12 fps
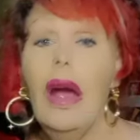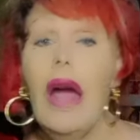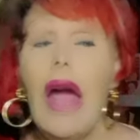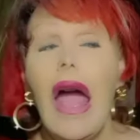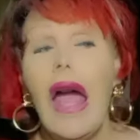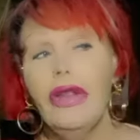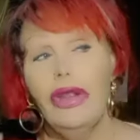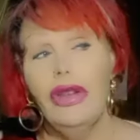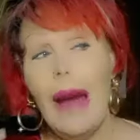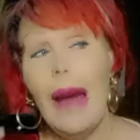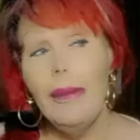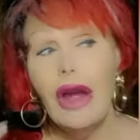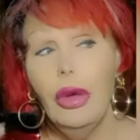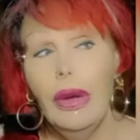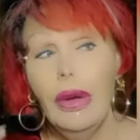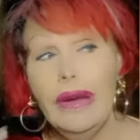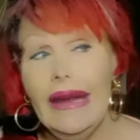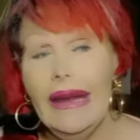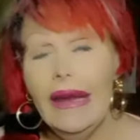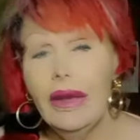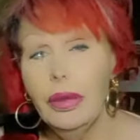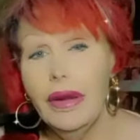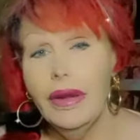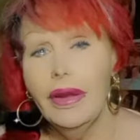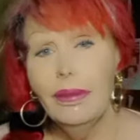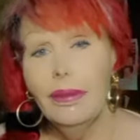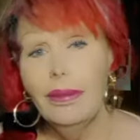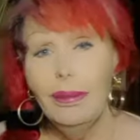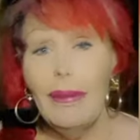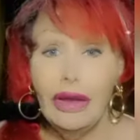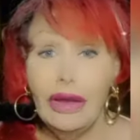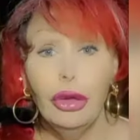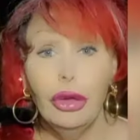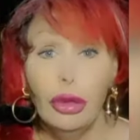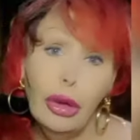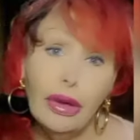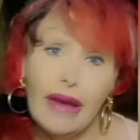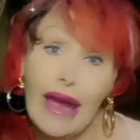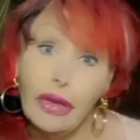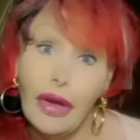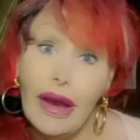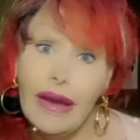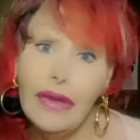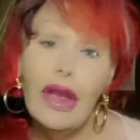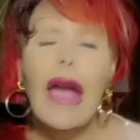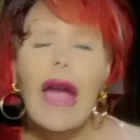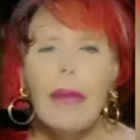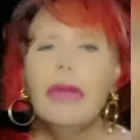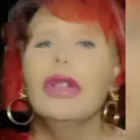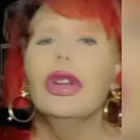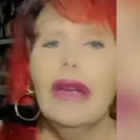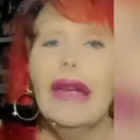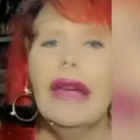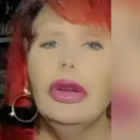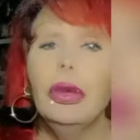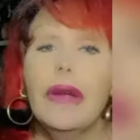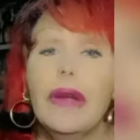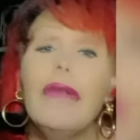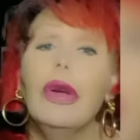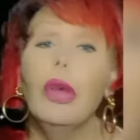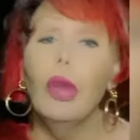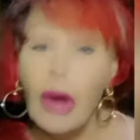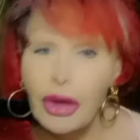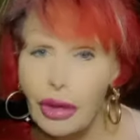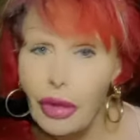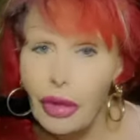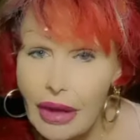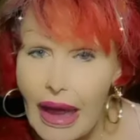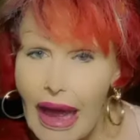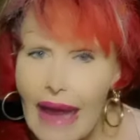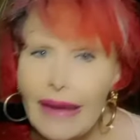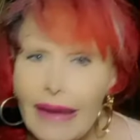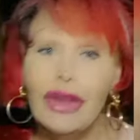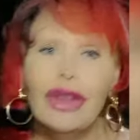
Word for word: so I'm not going to end with my usual catchphrase. I'm just going to end with have a wonderful night.